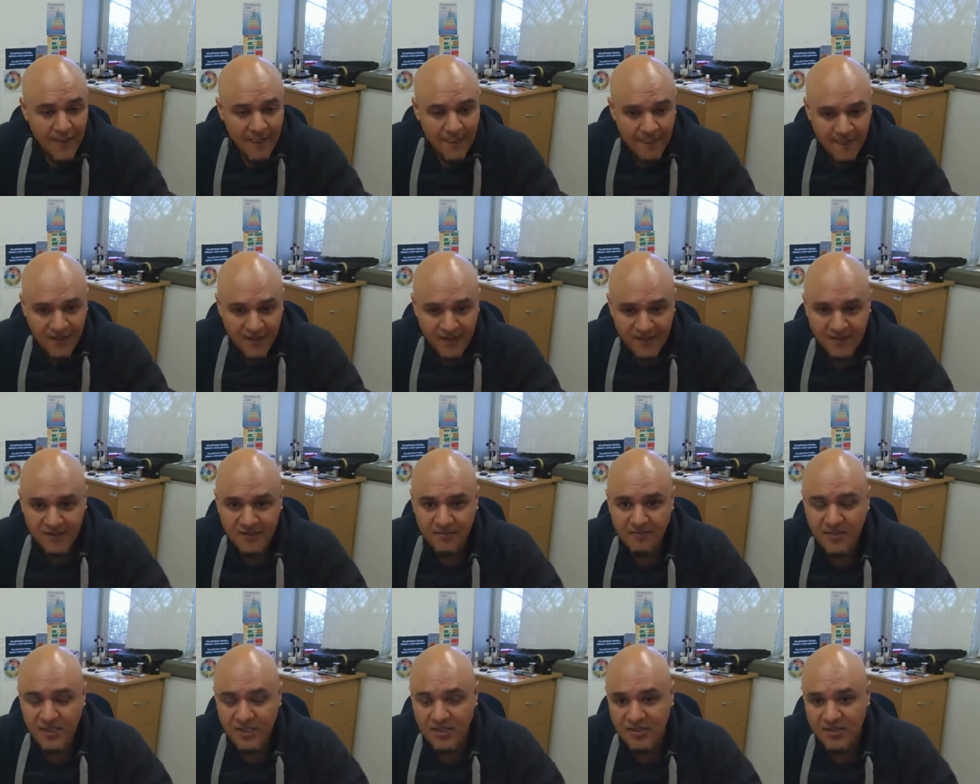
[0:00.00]
This
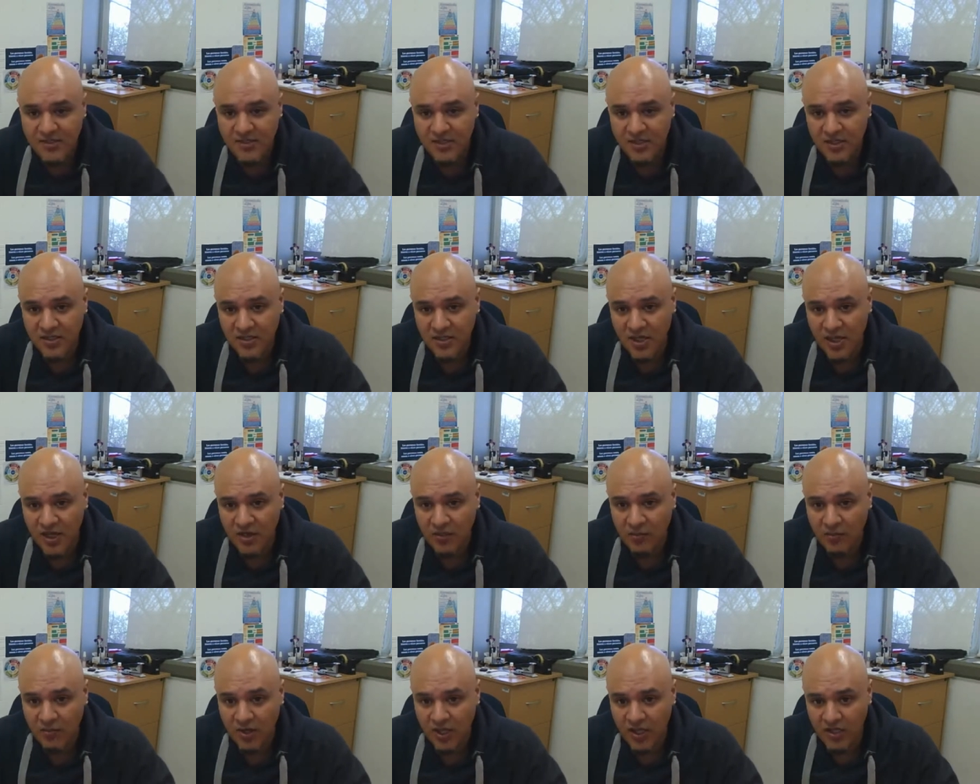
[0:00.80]
semester
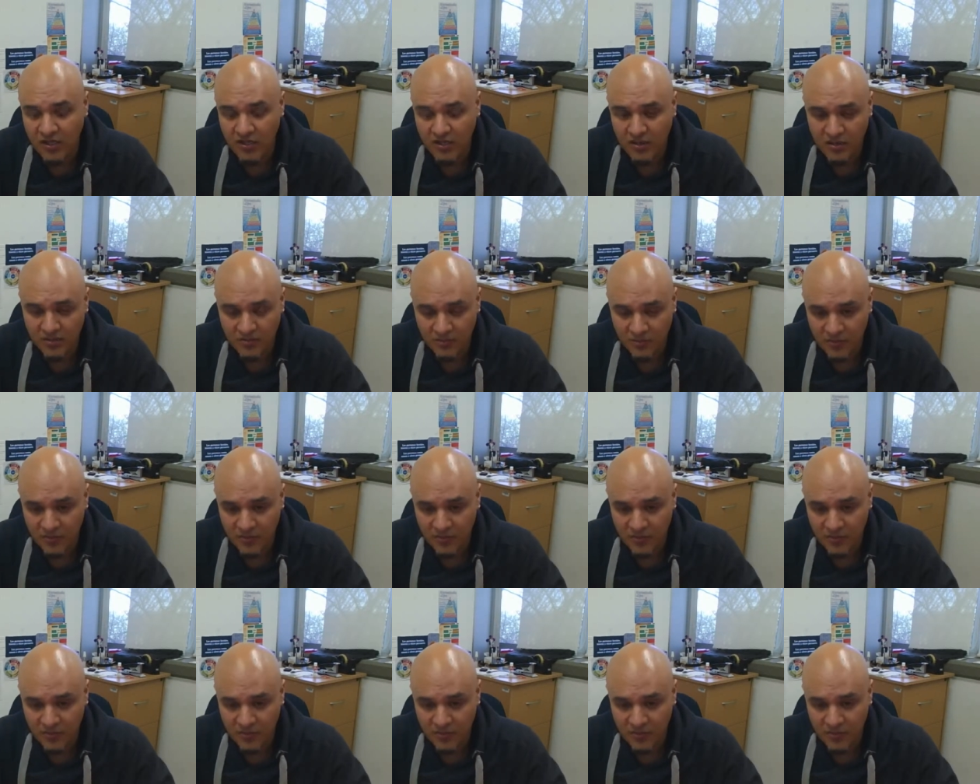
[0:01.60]
I went.